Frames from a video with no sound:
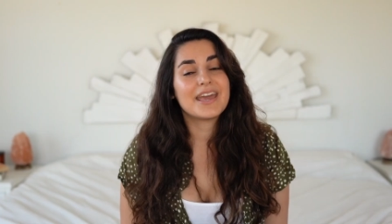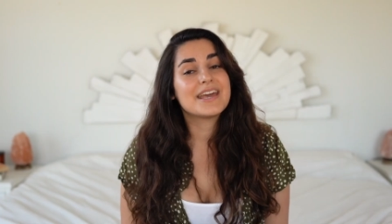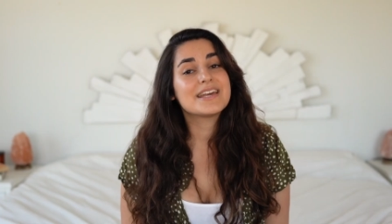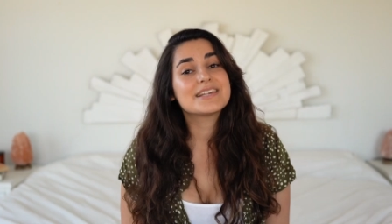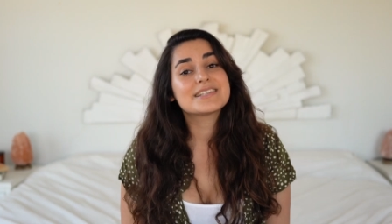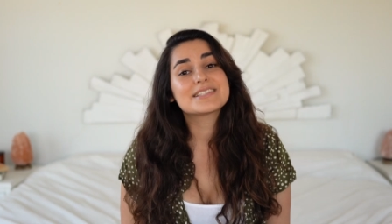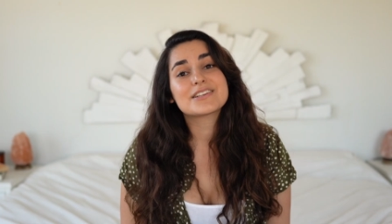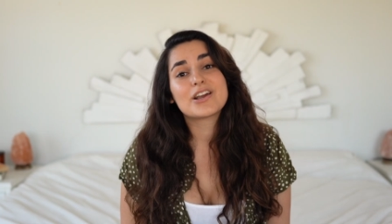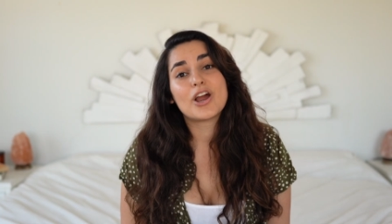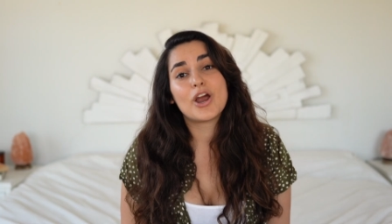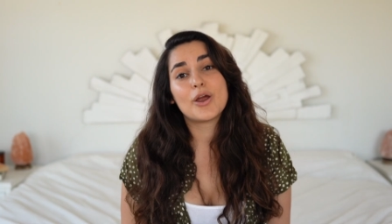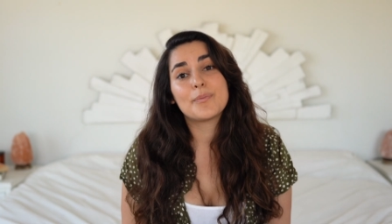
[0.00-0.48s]

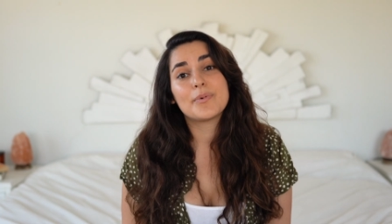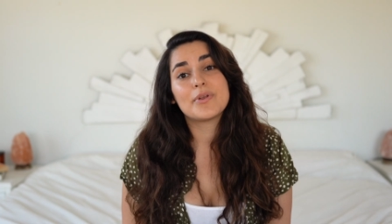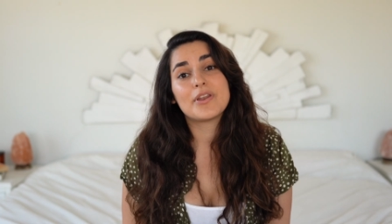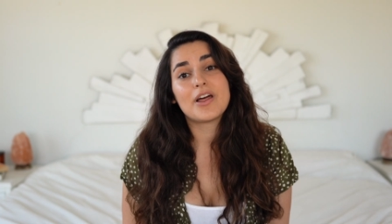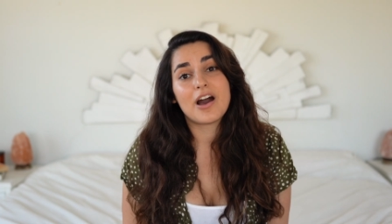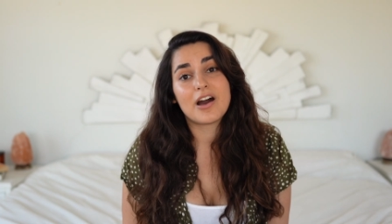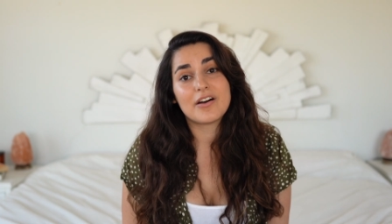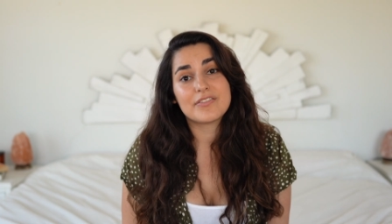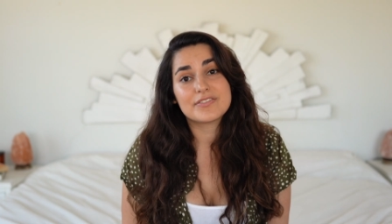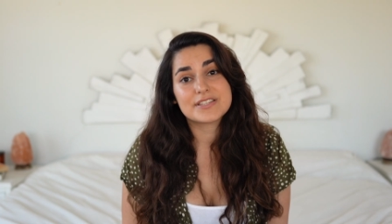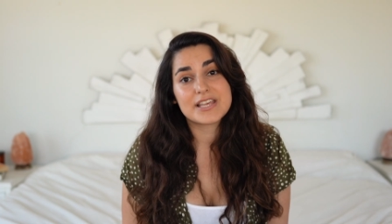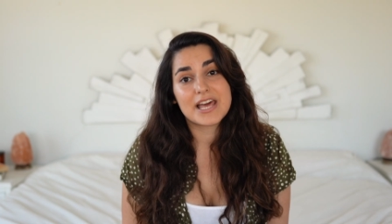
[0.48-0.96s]
Is carbon
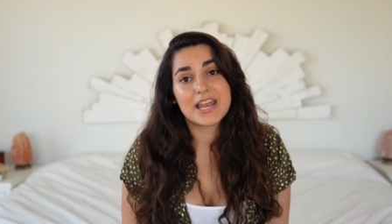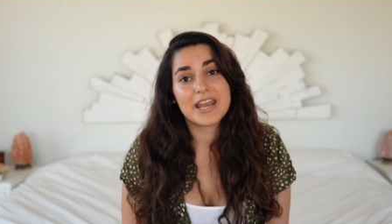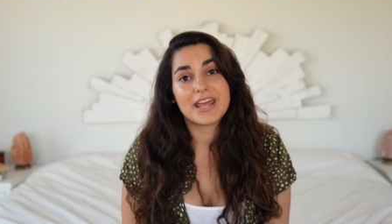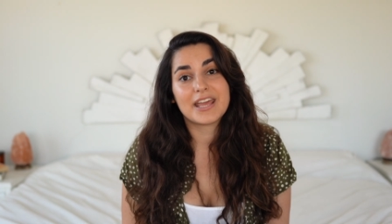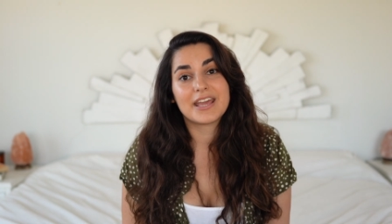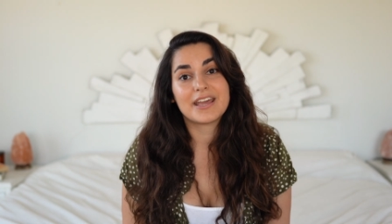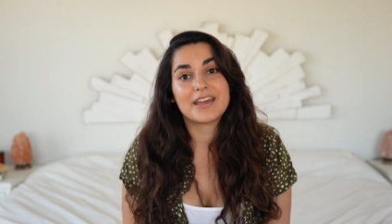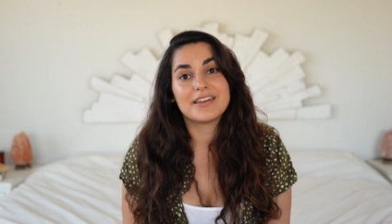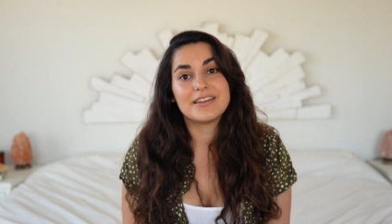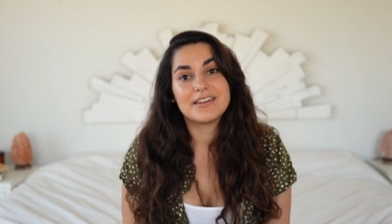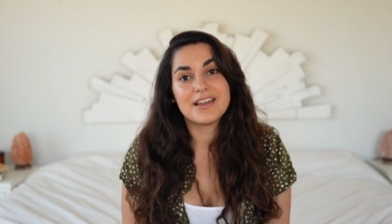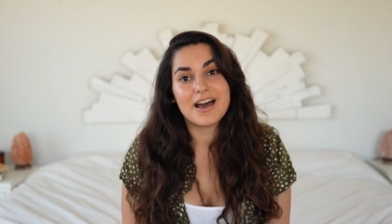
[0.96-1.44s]

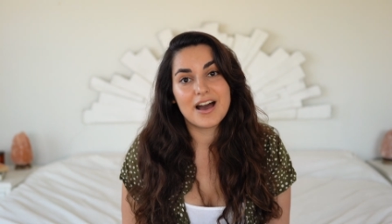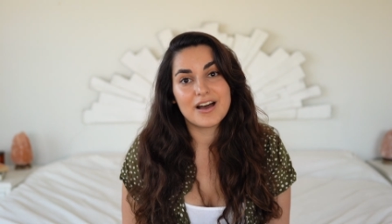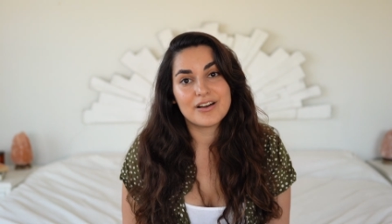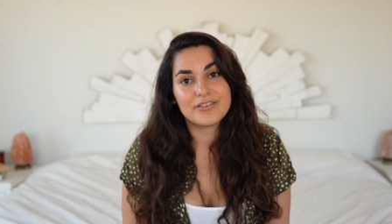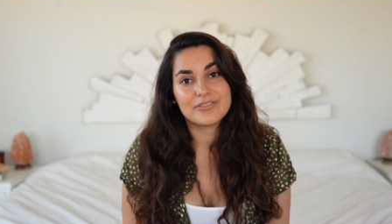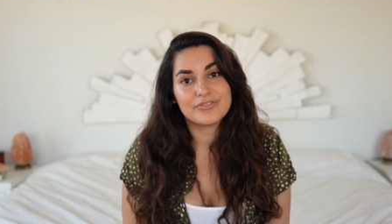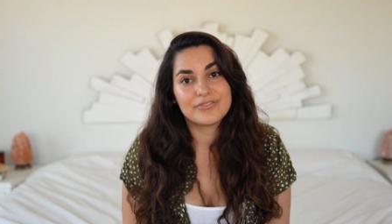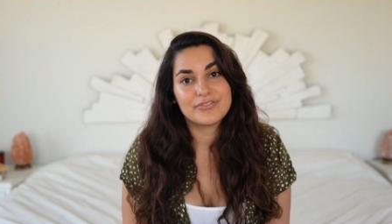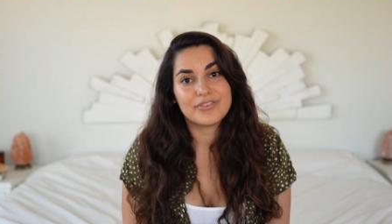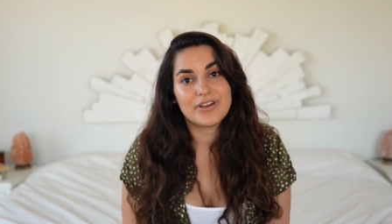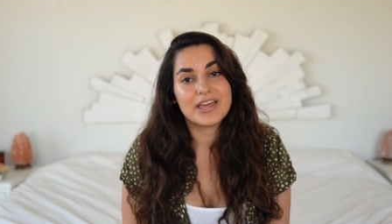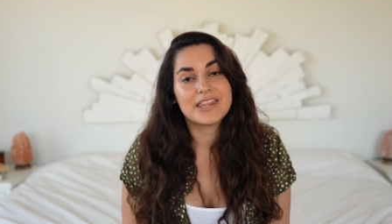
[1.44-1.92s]
offsetting
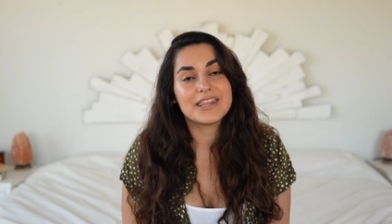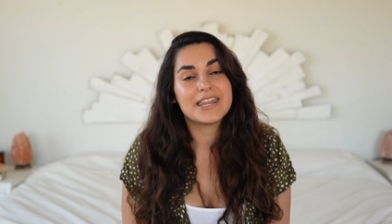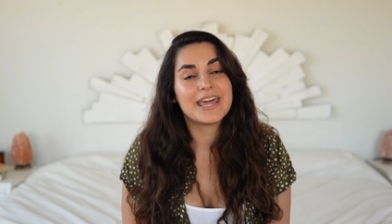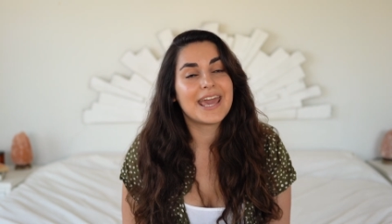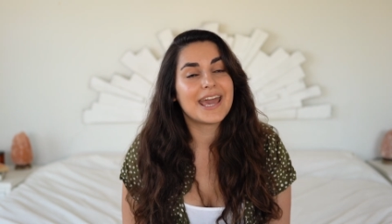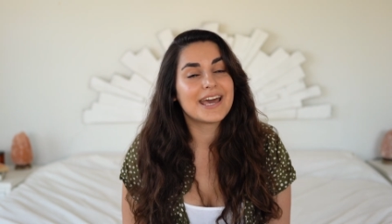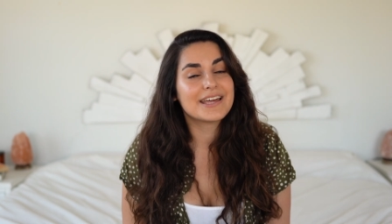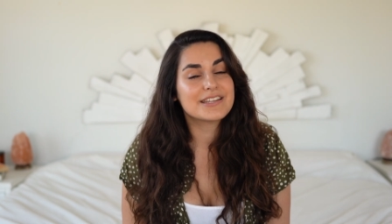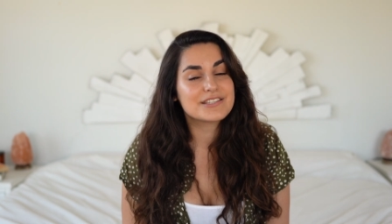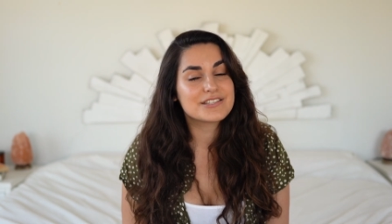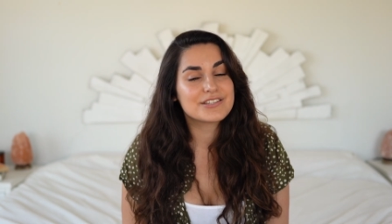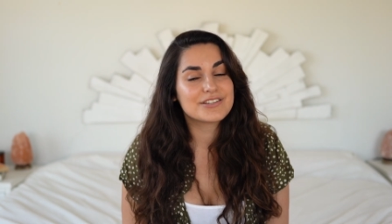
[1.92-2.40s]
enough? And
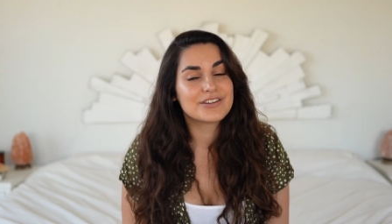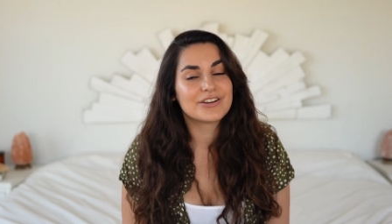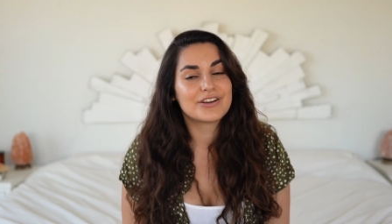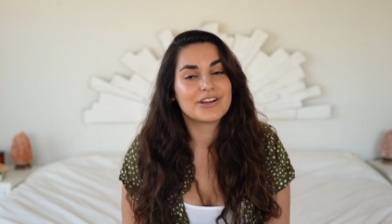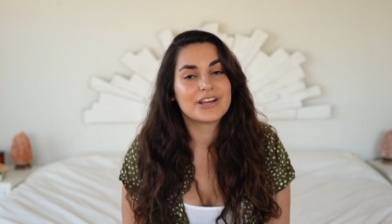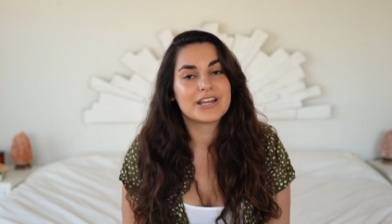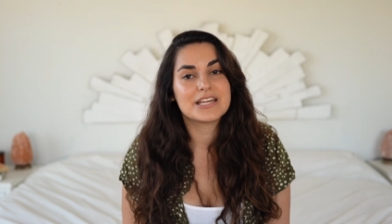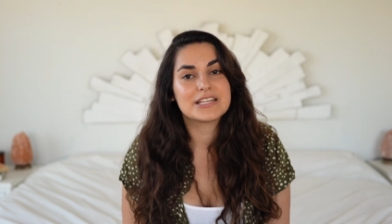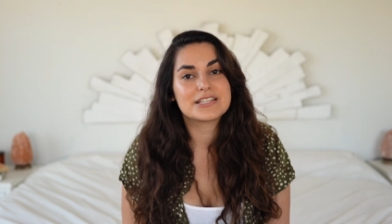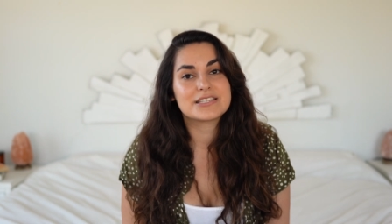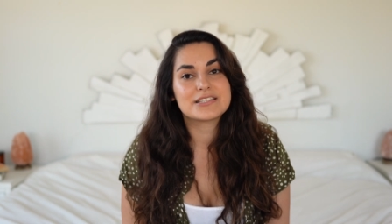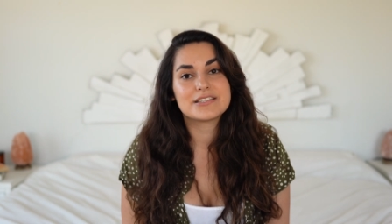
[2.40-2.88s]
the answer
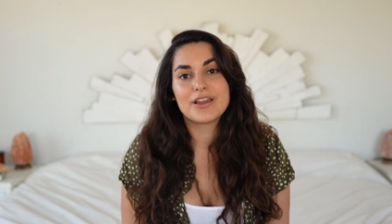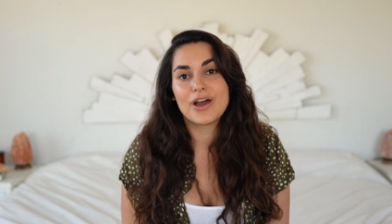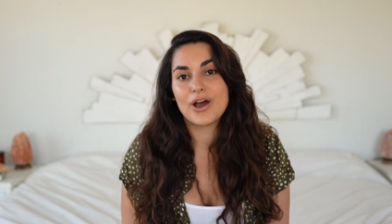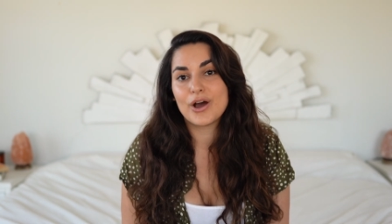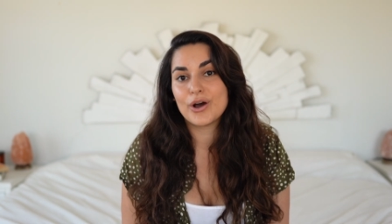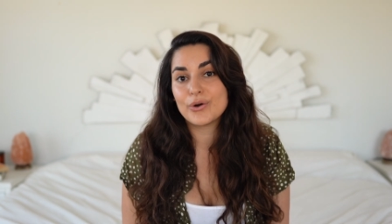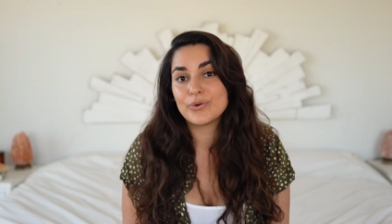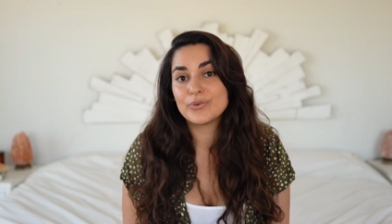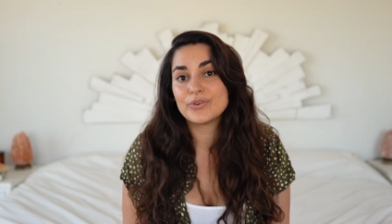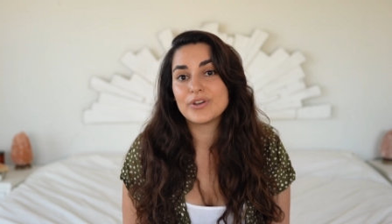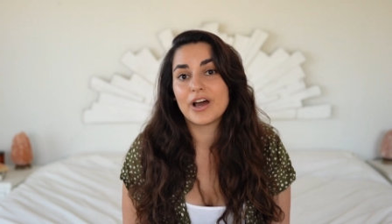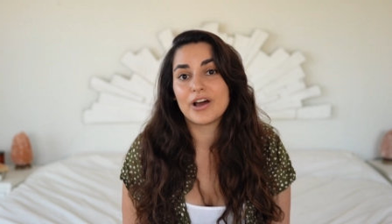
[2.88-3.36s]
is
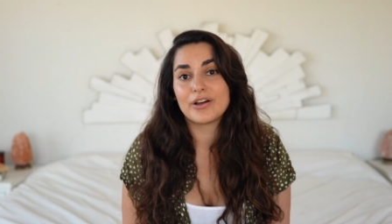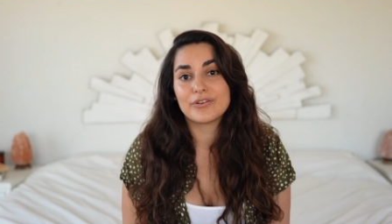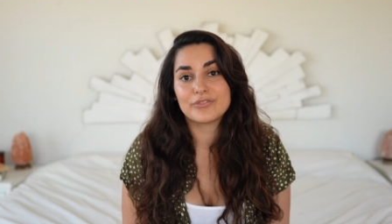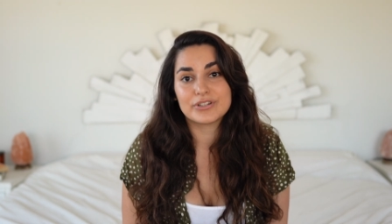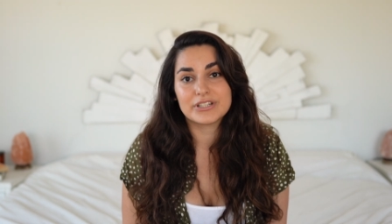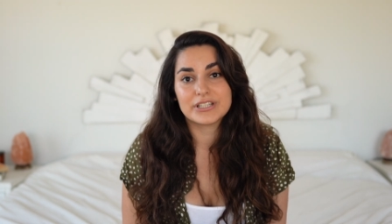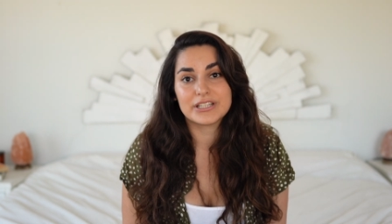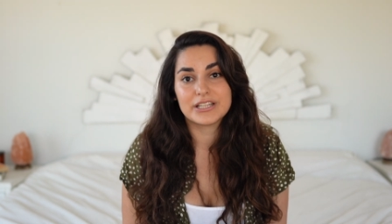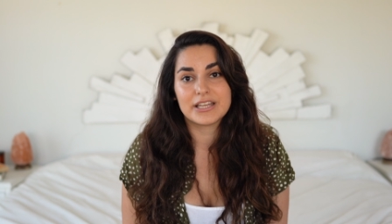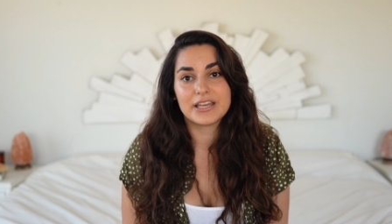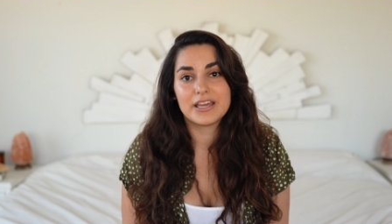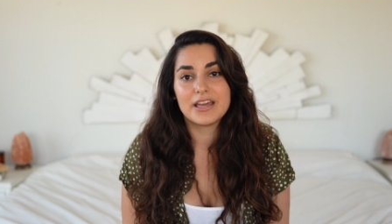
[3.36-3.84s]
no, not
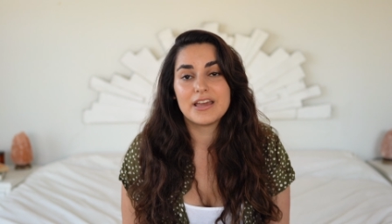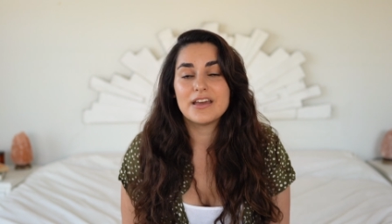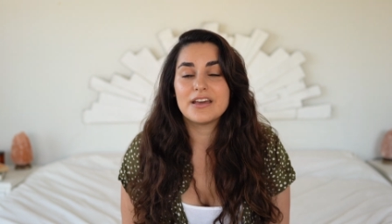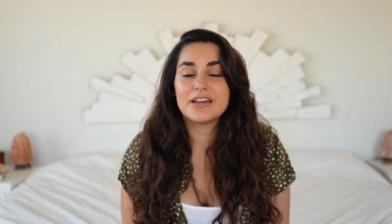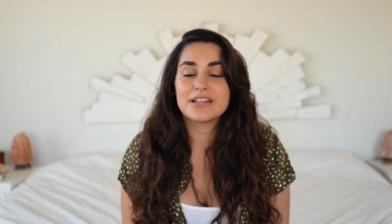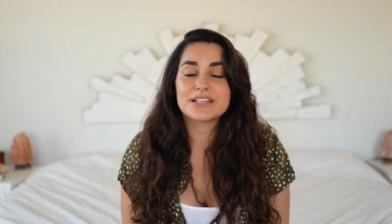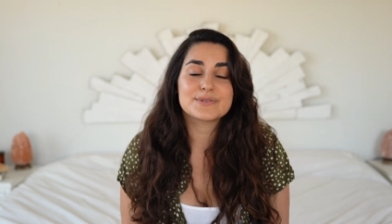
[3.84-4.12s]
really.